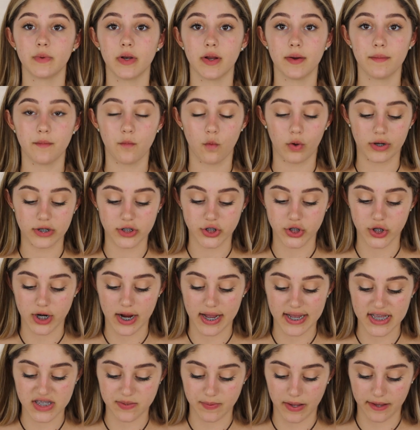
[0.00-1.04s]
I'm gonna
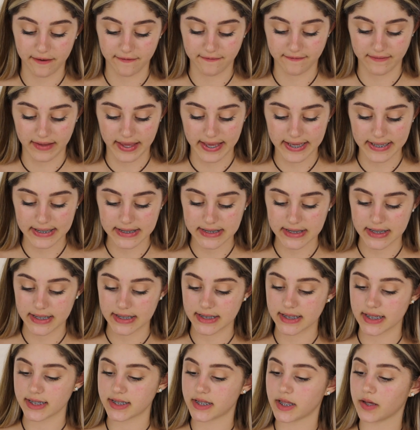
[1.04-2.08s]
moisturize my face.
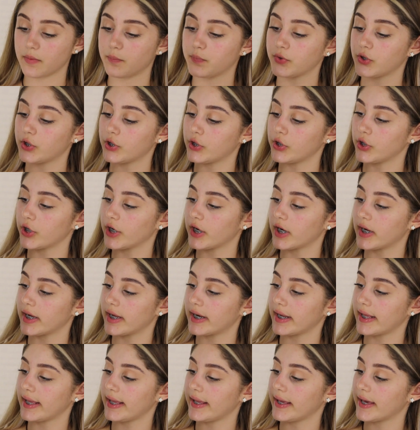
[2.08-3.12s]
This is the
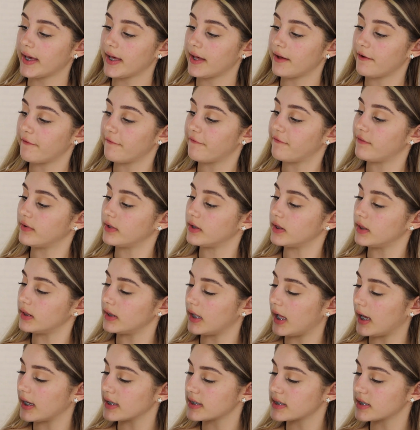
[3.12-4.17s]
Purity
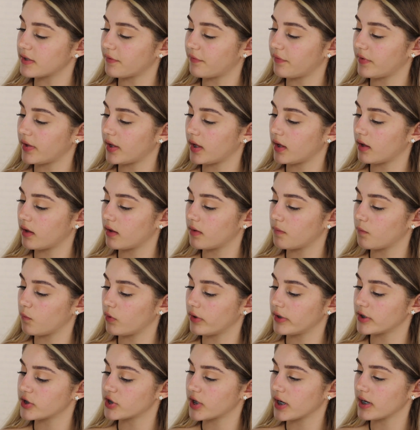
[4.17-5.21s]
Philosophy
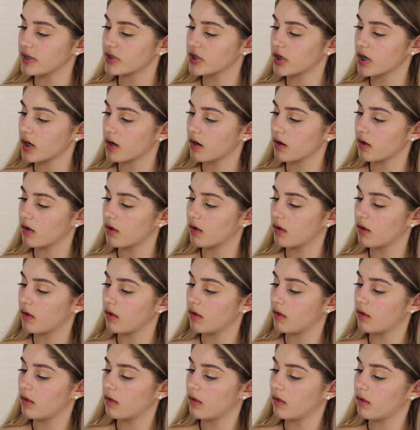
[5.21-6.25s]
moisturizer,
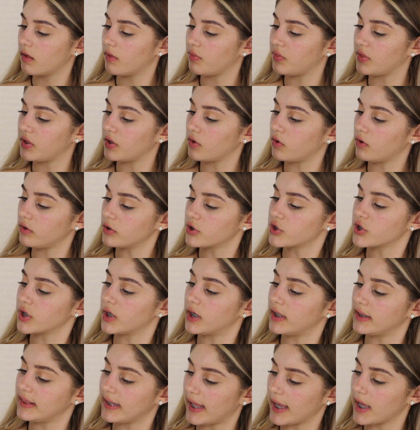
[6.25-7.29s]
the
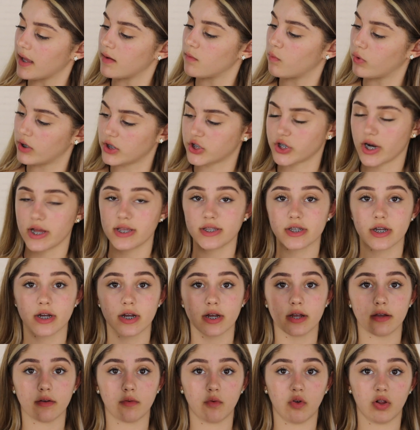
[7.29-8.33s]
ultra light
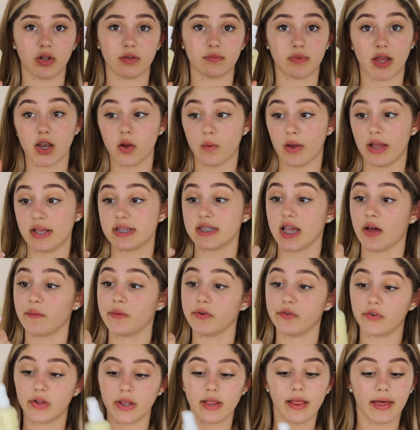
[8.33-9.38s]
moisturizer. Well, anyways, I've
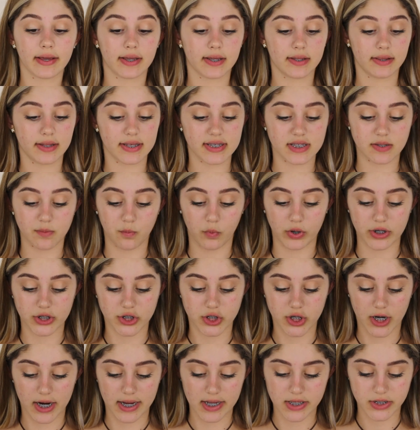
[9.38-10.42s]
been really liking this
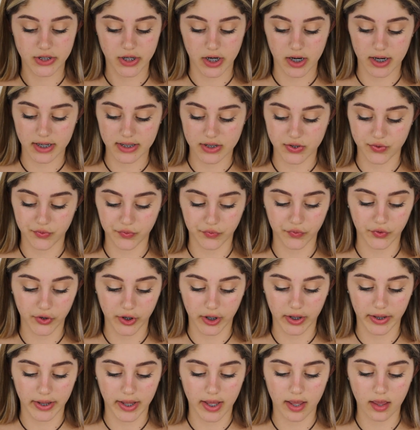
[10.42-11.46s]
moisturizer. It's
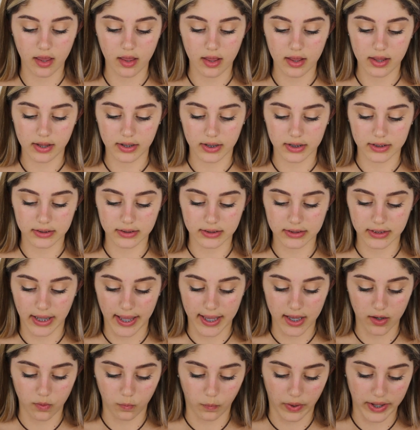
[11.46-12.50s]
really
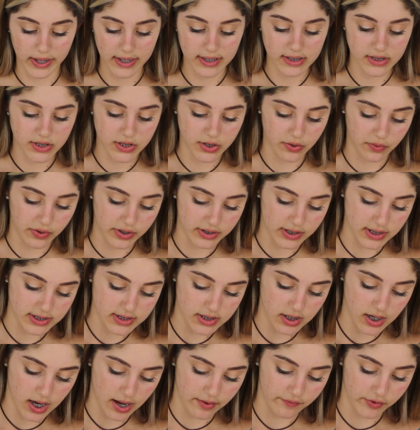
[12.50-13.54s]
lightweight, so it
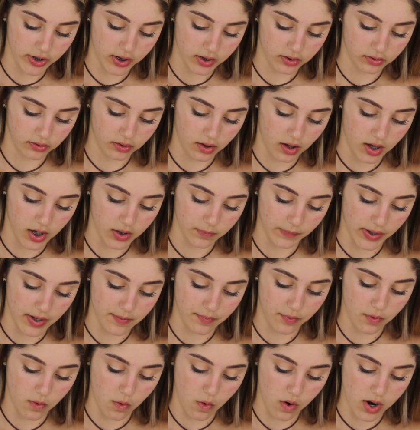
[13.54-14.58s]
doesn't ever clog my
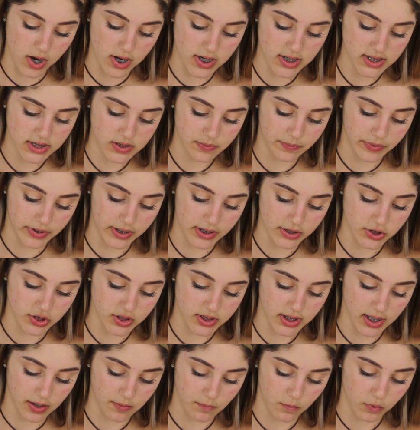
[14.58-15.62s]
pores, but it
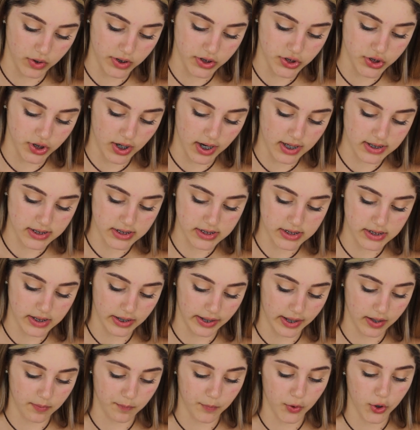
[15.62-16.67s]
just like moisturizes it
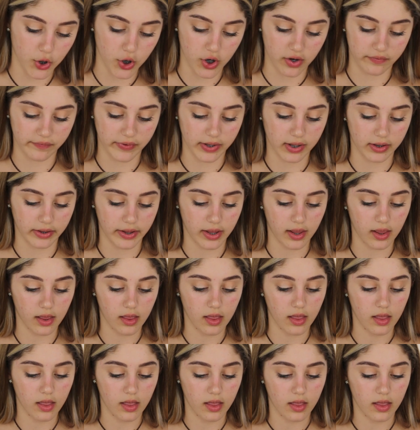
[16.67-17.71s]
like perfectly.
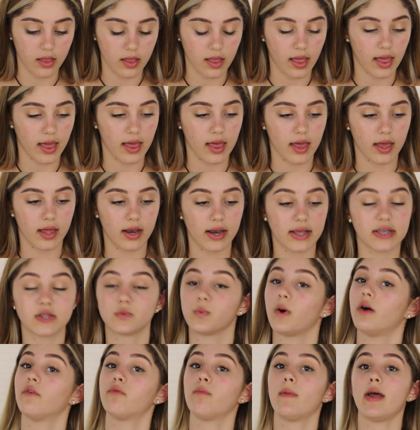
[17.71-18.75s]
And as
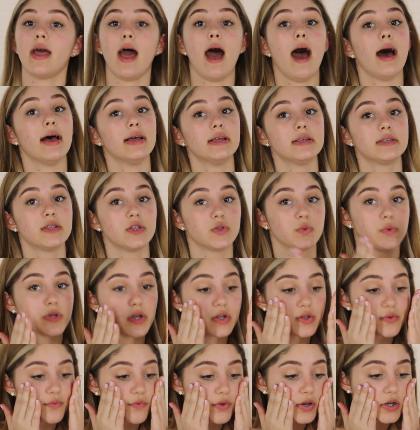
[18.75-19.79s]
well for my eyes, since we
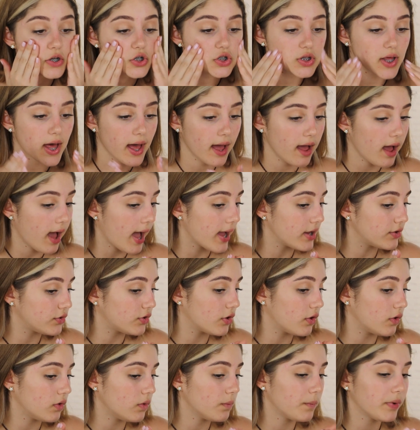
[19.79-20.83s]
just finished that, I
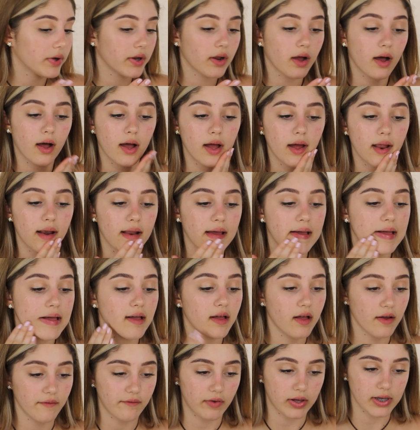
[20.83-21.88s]
don't put on
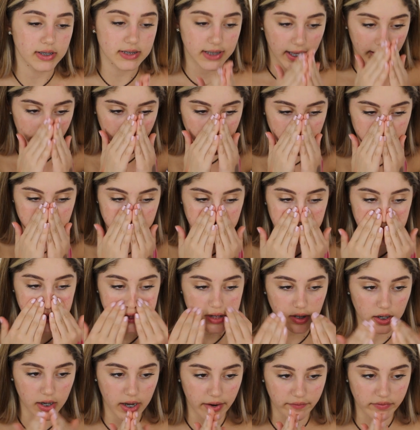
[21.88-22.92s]
false
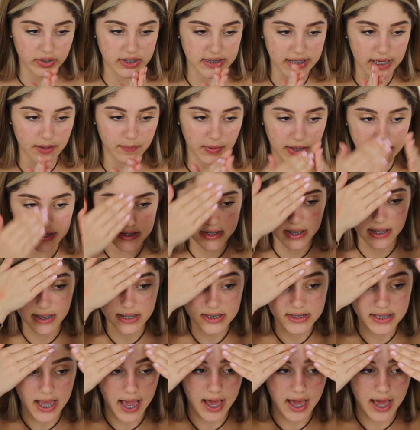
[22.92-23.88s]
eyelashes on an everyday basis.